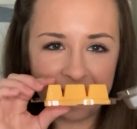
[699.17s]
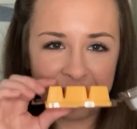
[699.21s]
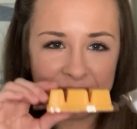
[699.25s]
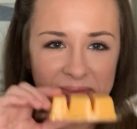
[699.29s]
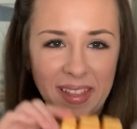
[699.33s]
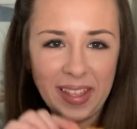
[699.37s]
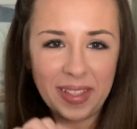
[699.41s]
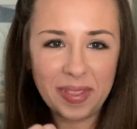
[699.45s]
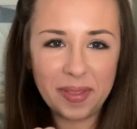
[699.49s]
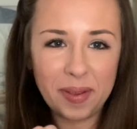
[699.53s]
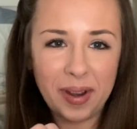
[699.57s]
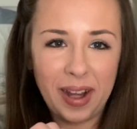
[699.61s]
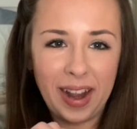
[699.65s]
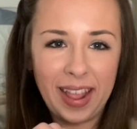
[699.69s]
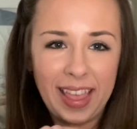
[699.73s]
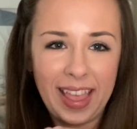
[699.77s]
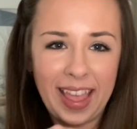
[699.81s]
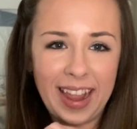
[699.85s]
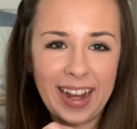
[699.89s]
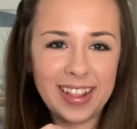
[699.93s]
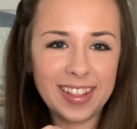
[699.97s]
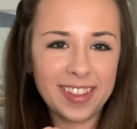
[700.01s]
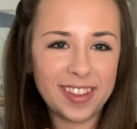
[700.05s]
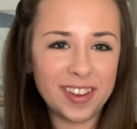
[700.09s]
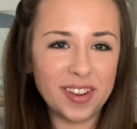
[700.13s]
That's what I
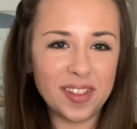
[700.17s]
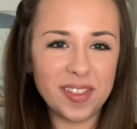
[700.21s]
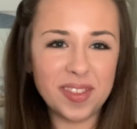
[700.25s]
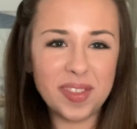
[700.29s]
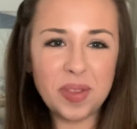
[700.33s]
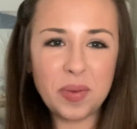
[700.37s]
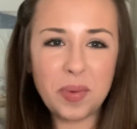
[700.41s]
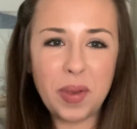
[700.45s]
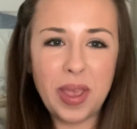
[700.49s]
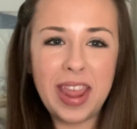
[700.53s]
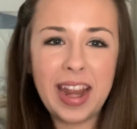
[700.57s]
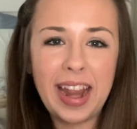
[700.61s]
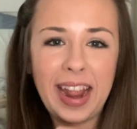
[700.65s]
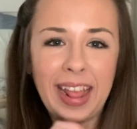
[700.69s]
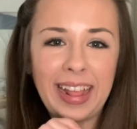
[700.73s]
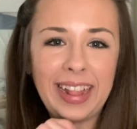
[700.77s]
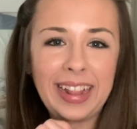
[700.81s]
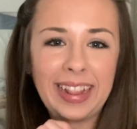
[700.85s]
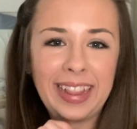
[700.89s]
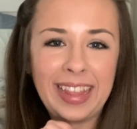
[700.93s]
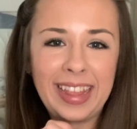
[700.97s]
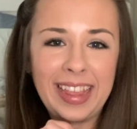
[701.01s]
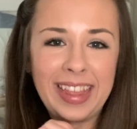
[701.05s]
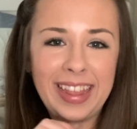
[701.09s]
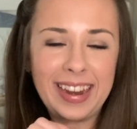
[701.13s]
get. It's just sweet and
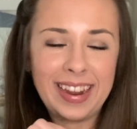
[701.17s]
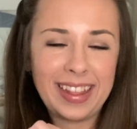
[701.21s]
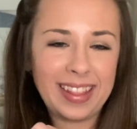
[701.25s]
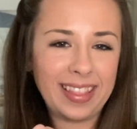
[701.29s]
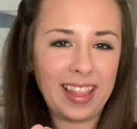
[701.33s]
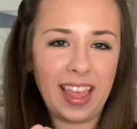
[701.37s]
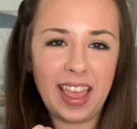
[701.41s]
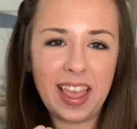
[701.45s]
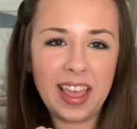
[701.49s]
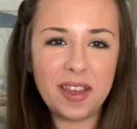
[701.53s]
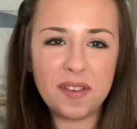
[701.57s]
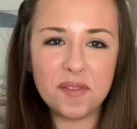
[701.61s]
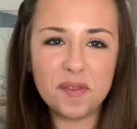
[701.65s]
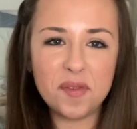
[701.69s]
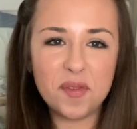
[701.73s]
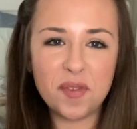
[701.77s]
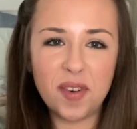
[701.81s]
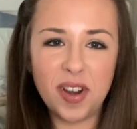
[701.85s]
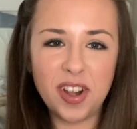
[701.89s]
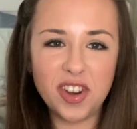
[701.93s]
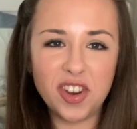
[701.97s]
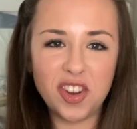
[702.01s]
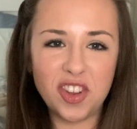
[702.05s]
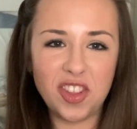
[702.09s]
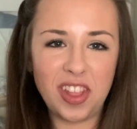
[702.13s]
clean and like
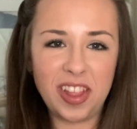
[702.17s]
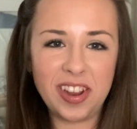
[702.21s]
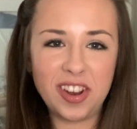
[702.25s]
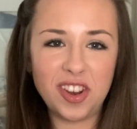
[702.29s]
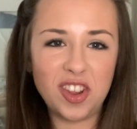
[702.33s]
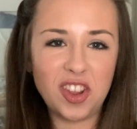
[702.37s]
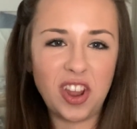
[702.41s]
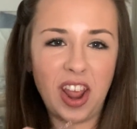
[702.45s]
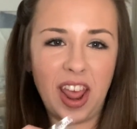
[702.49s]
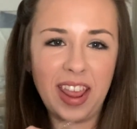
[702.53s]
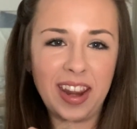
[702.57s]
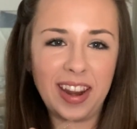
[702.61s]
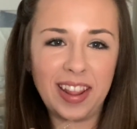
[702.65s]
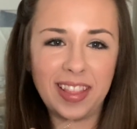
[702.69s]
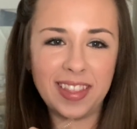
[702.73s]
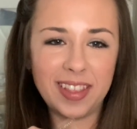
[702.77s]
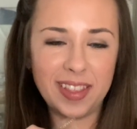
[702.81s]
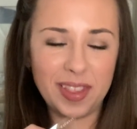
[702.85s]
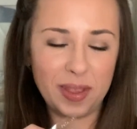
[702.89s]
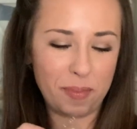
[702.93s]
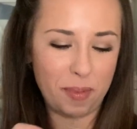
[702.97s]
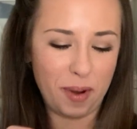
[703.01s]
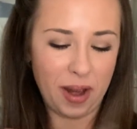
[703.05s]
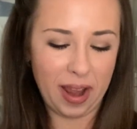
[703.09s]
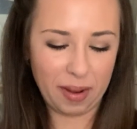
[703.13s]
fresh sunshine in the
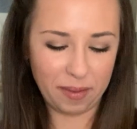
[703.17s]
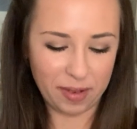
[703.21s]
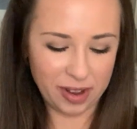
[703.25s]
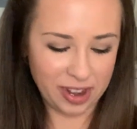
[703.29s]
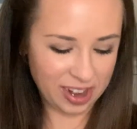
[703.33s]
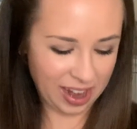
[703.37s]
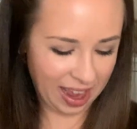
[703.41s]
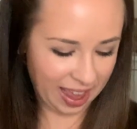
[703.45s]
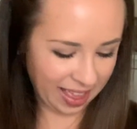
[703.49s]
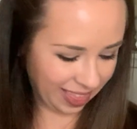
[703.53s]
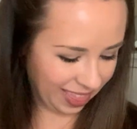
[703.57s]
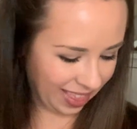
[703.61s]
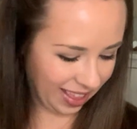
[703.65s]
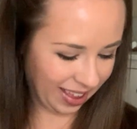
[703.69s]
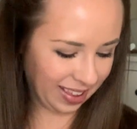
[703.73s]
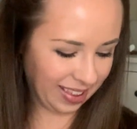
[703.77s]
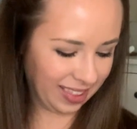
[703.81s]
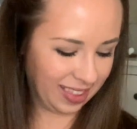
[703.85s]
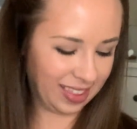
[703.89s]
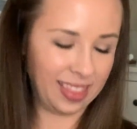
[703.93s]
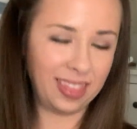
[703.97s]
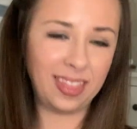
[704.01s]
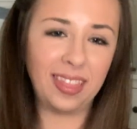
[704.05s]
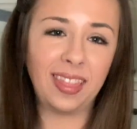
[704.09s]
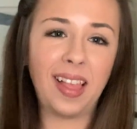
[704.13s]
spring, which I think is
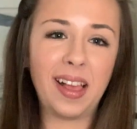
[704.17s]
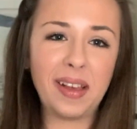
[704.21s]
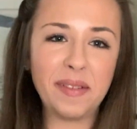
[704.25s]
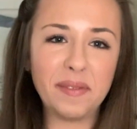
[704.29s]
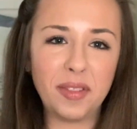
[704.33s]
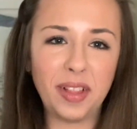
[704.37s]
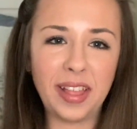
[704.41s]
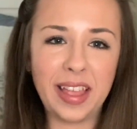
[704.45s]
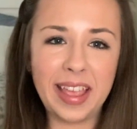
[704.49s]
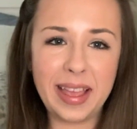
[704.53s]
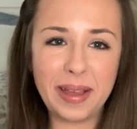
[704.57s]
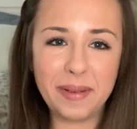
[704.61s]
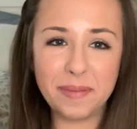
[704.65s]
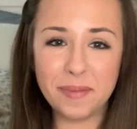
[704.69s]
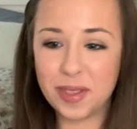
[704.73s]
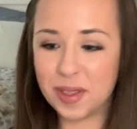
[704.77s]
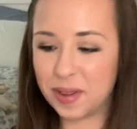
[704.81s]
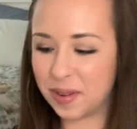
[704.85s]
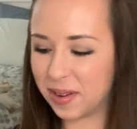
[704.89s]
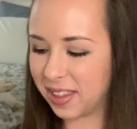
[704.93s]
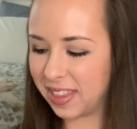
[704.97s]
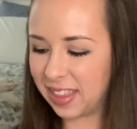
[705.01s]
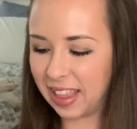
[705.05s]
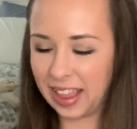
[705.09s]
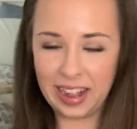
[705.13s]
lovely. I'm so
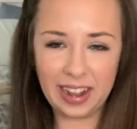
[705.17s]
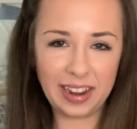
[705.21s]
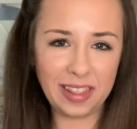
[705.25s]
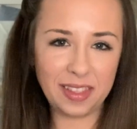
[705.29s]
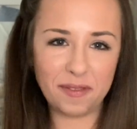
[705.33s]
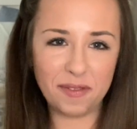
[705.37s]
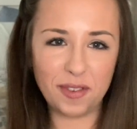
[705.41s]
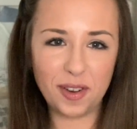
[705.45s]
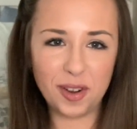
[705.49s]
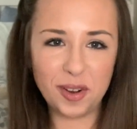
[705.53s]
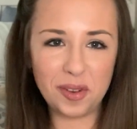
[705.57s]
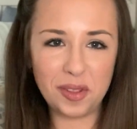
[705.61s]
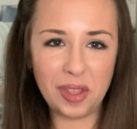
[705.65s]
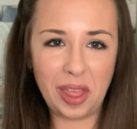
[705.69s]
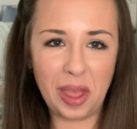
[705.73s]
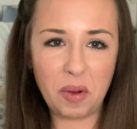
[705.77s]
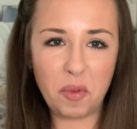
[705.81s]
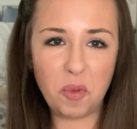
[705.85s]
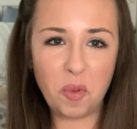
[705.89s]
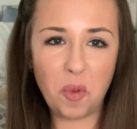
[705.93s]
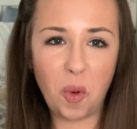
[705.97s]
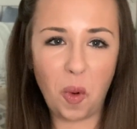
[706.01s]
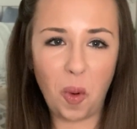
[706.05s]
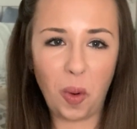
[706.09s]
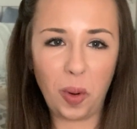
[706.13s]
excited. The first like
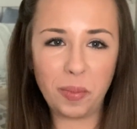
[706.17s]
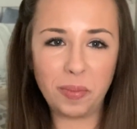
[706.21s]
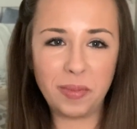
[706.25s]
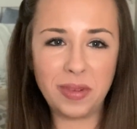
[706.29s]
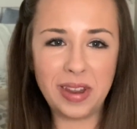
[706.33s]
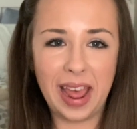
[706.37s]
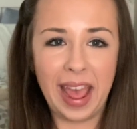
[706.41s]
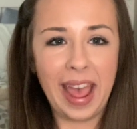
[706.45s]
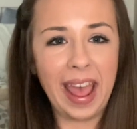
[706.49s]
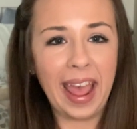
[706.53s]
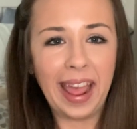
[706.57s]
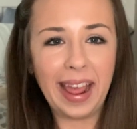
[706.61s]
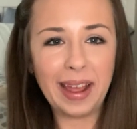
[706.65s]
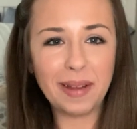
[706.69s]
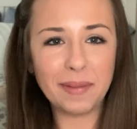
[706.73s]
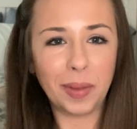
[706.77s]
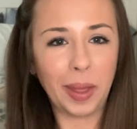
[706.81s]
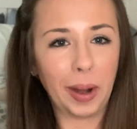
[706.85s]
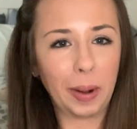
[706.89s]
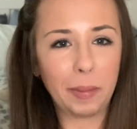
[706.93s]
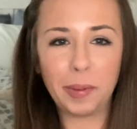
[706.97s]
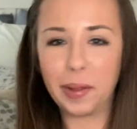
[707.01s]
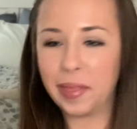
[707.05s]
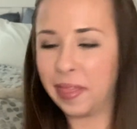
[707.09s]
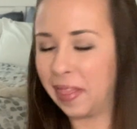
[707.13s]
warm day, I'm
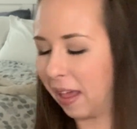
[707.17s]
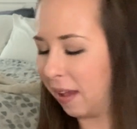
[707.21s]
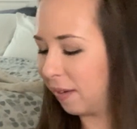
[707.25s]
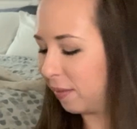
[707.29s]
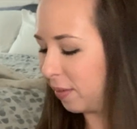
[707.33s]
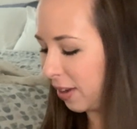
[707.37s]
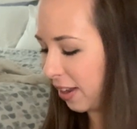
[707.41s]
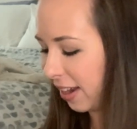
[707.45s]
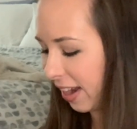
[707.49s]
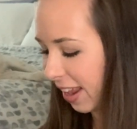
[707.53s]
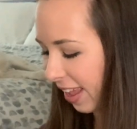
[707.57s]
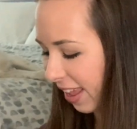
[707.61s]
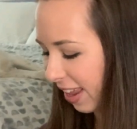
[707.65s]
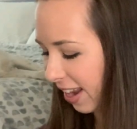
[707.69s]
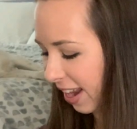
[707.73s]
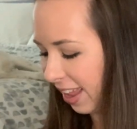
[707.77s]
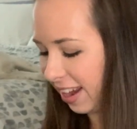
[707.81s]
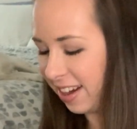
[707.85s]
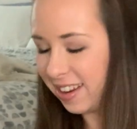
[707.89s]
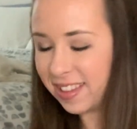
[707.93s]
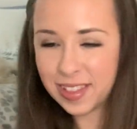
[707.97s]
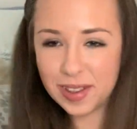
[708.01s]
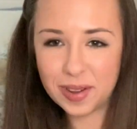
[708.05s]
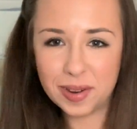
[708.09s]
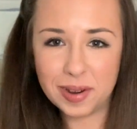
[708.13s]
gonna put that one in, and
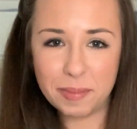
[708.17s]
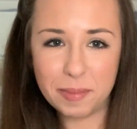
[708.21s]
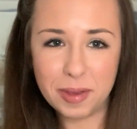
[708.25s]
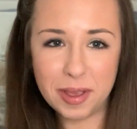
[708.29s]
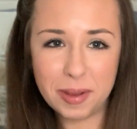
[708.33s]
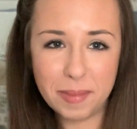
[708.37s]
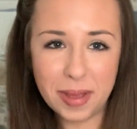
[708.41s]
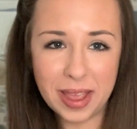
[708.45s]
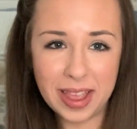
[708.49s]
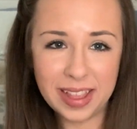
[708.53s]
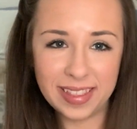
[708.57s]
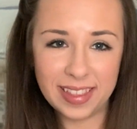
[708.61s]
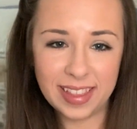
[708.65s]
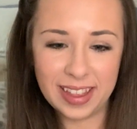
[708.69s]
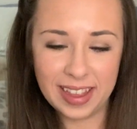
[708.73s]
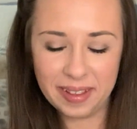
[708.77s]
it's gonna be amazing.